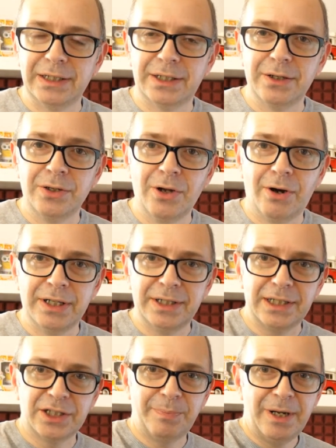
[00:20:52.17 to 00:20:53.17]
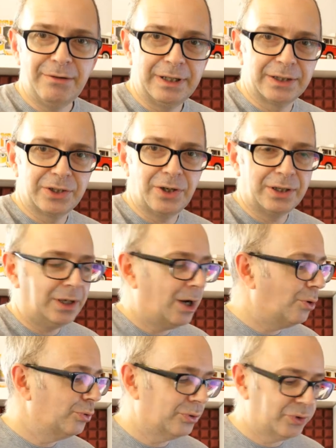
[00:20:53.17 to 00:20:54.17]
It's a nice experience. I can
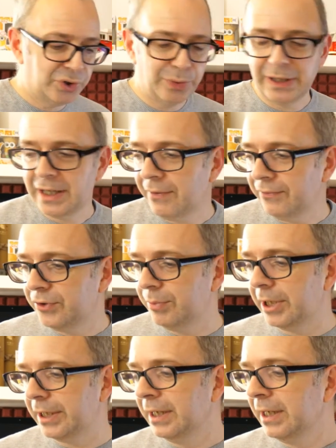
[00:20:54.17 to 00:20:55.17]
hold on to it comfortably.